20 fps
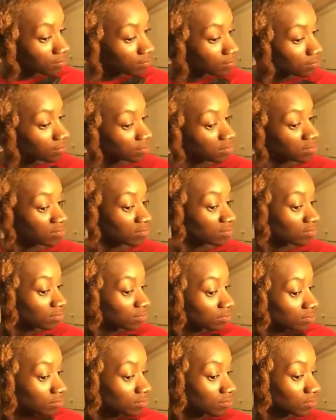
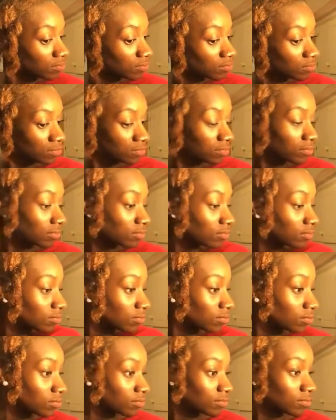
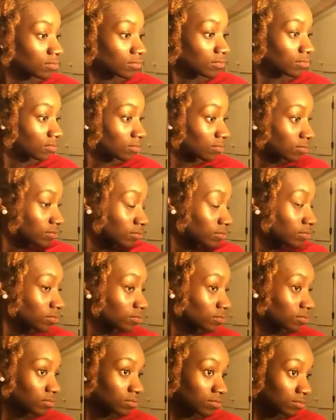
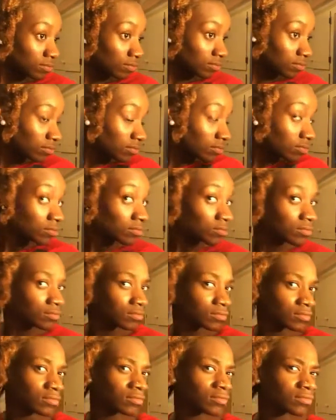
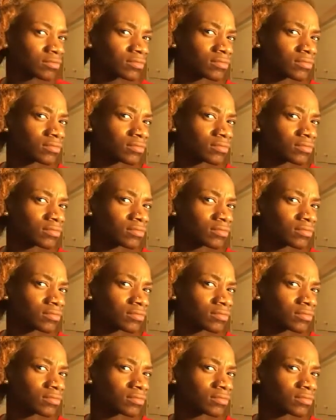[no speech]